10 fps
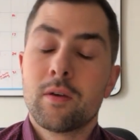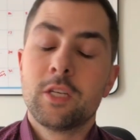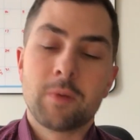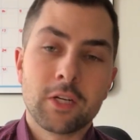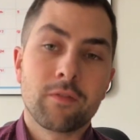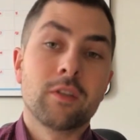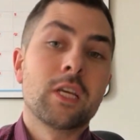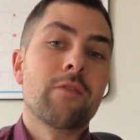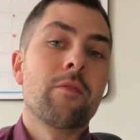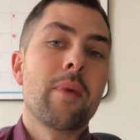These pension funds
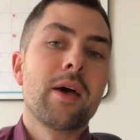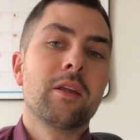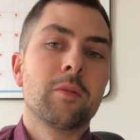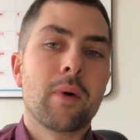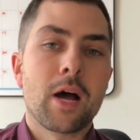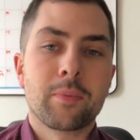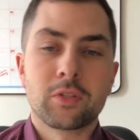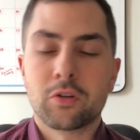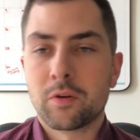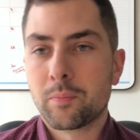have a mandate to buy up a
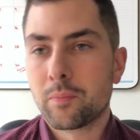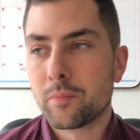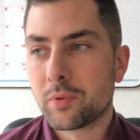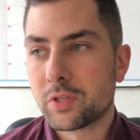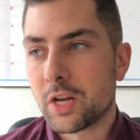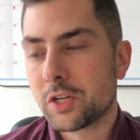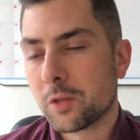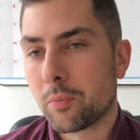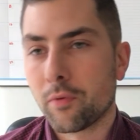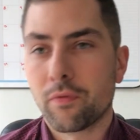certain percentage of the
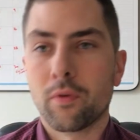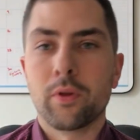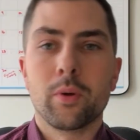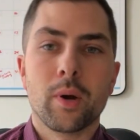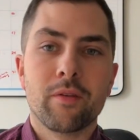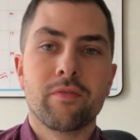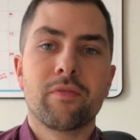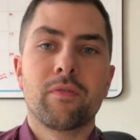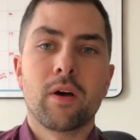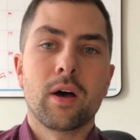portfolio
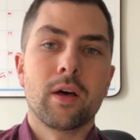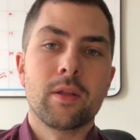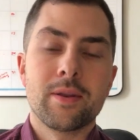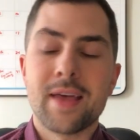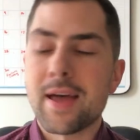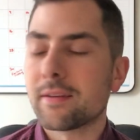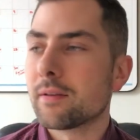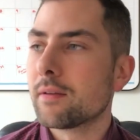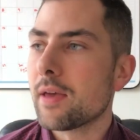of uh, debt,